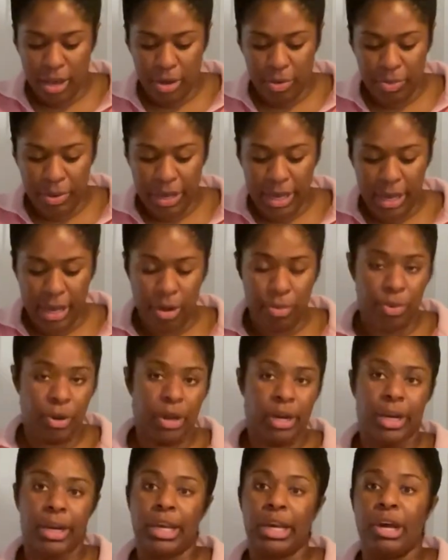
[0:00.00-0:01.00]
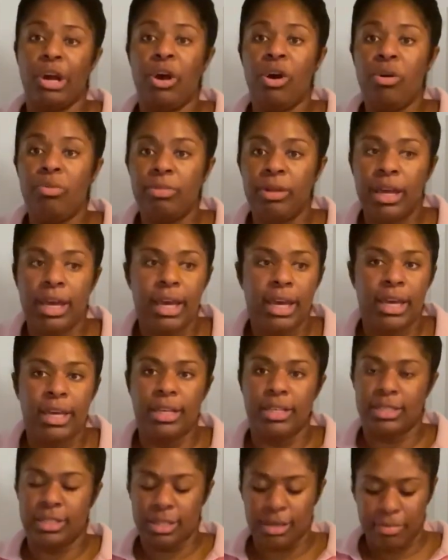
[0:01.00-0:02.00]
we're going to get home late
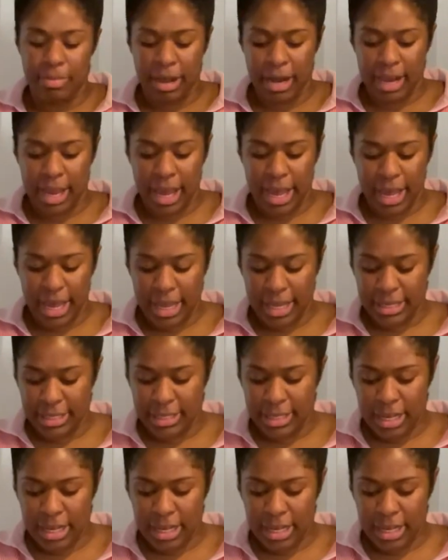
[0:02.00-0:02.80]
because somebody has